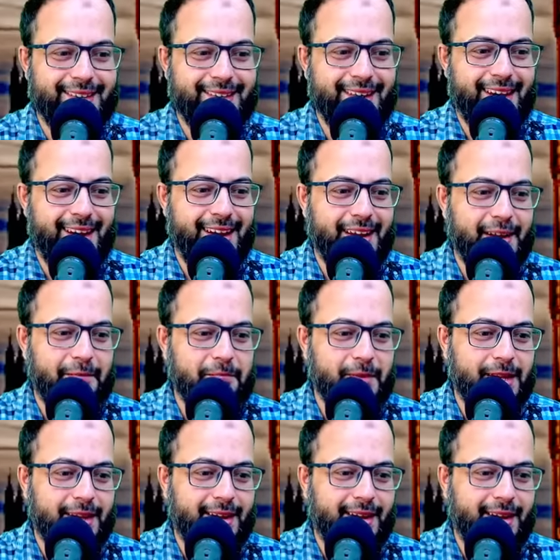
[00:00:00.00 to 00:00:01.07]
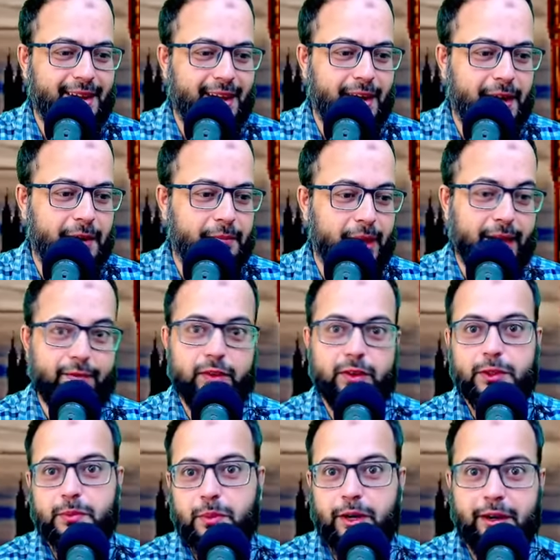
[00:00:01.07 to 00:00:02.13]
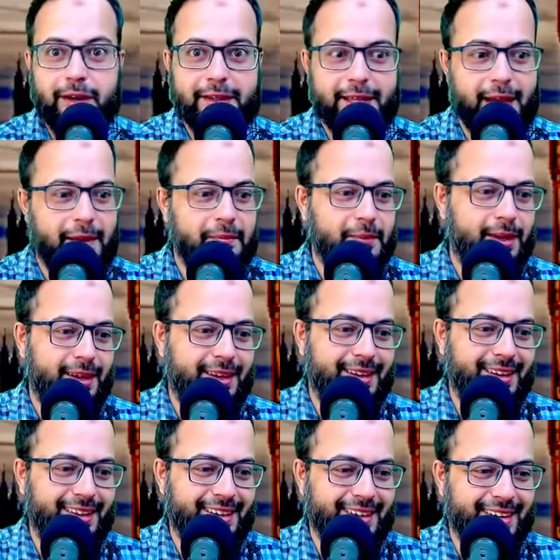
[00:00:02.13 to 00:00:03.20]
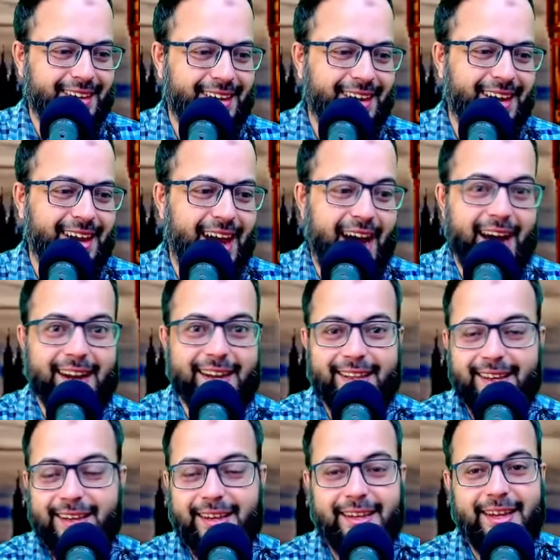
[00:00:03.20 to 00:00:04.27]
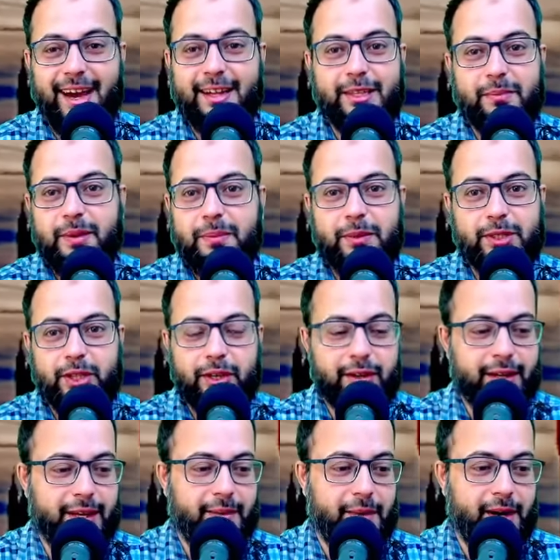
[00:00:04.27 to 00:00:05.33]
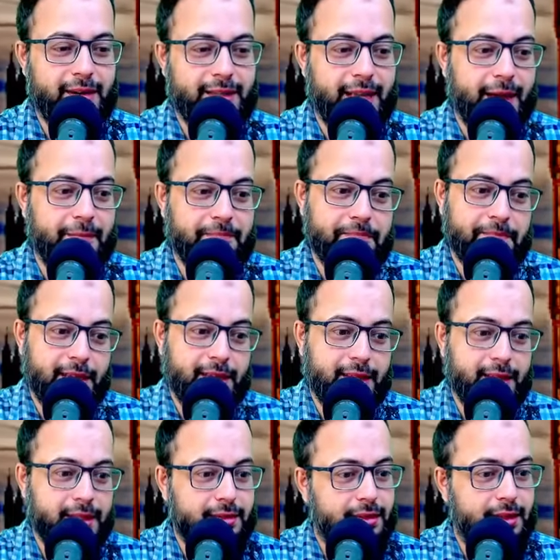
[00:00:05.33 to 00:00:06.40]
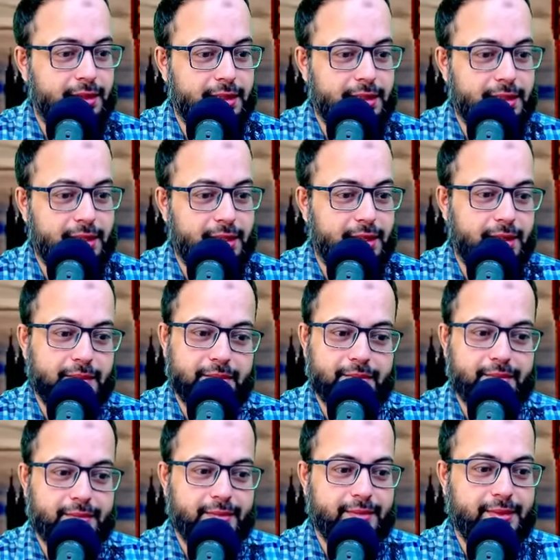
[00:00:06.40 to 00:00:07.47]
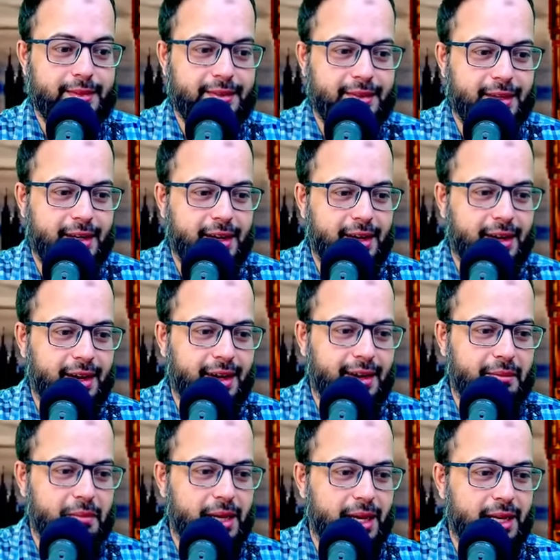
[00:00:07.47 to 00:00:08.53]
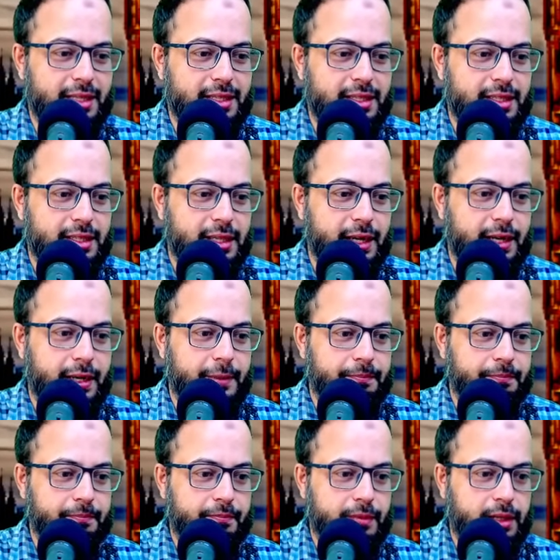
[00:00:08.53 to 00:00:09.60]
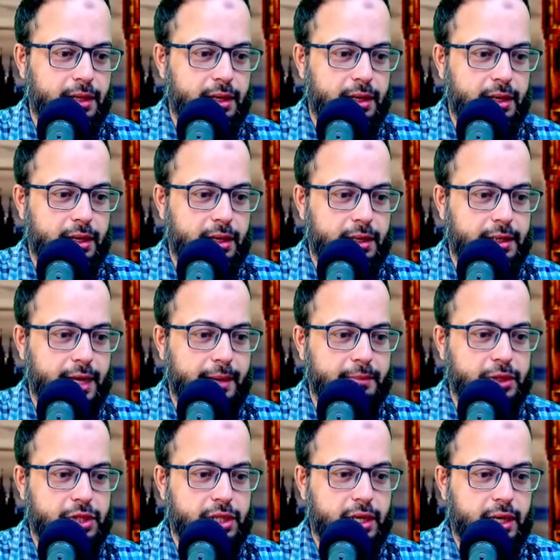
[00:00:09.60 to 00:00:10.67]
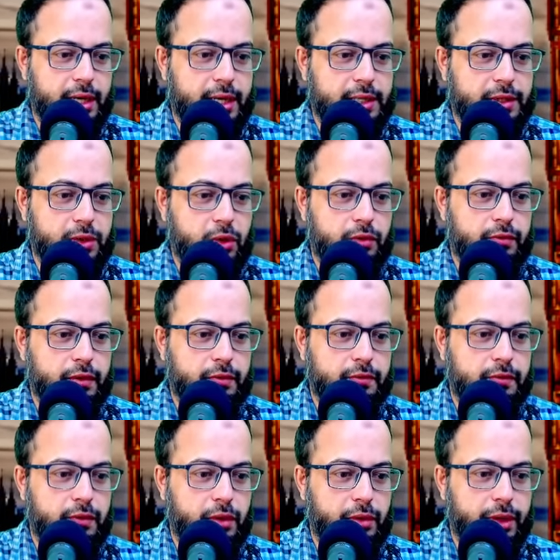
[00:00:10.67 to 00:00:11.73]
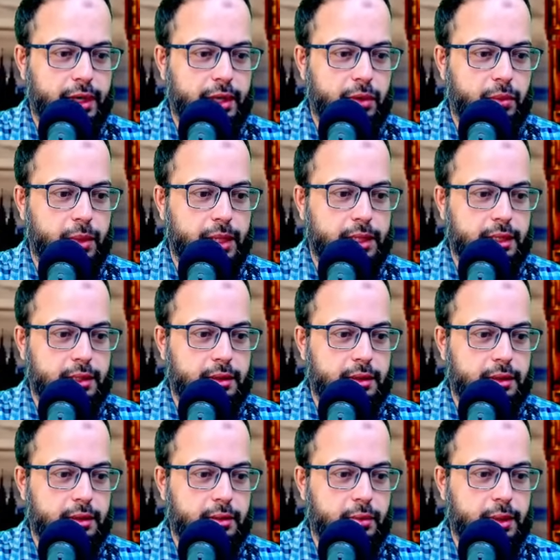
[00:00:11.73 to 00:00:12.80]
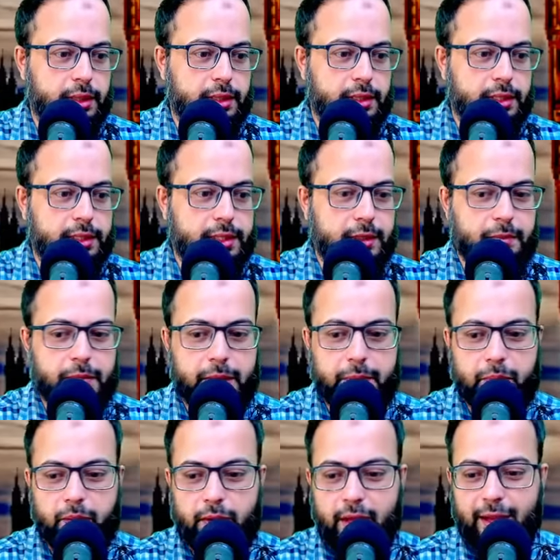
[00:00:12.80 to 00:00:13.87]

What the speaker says: Harry. Have you spotted them? Are the people talking about them in the city? Meghan's dumpster is overflowing with decent people.